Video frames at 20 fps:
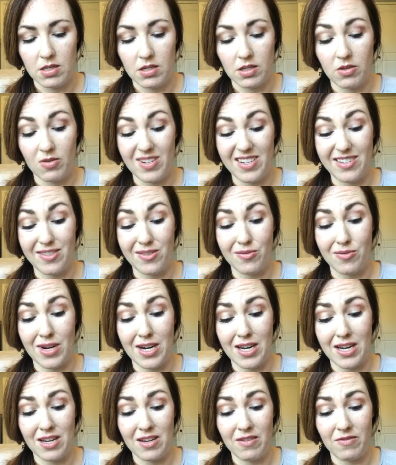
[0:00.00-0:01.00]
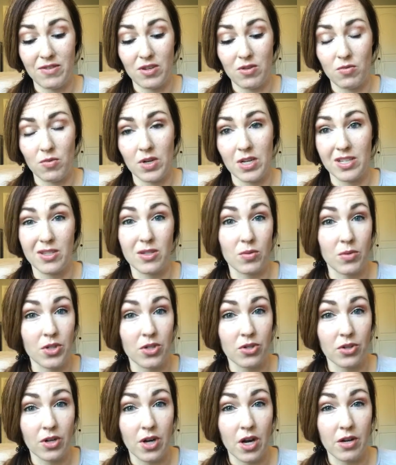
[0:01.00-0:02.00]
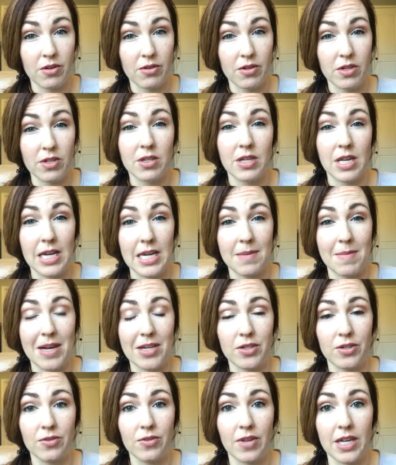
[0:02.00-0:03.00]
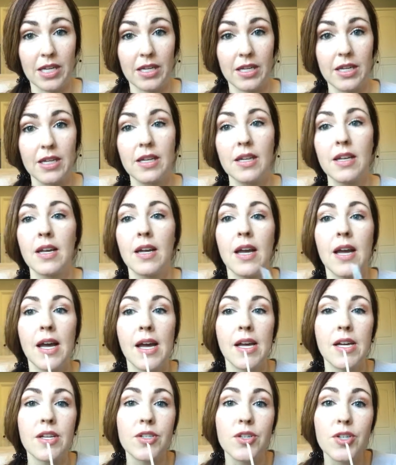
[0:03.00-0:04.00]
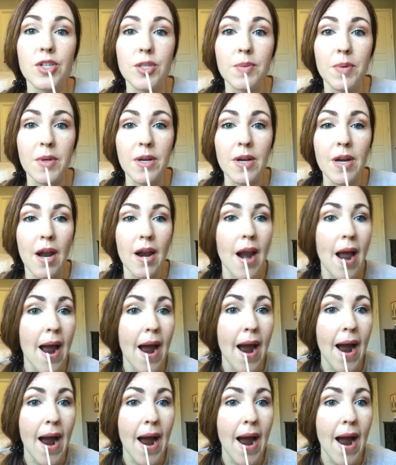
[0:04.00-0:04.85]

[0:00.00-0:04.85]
so it is great if you want to switch your color. I do like it, is you just put it on